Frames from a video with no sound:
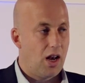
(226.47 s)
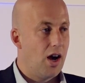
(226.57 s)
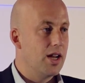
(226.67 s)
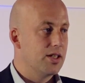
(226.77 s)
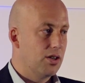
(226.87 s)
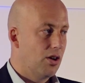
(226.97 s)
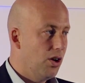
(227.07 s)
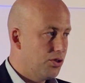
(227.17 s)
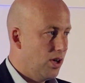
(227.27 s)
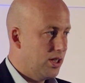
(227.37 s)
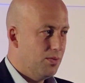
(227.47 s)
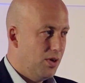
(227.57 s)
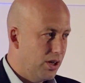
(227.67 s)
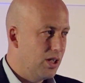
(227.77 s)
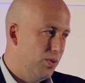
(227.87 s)
clients and contractor
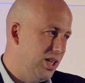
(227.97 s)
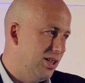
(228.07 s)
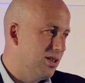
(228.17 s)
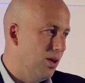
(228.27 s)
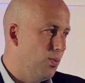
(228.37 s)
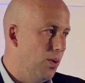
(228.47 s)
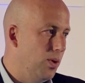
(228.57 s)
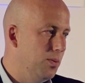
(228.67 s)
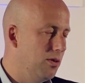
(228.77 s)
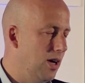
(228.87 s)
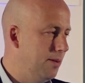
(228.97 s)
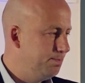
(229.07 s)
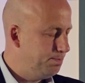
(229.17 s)
market, we needed to know where we were at.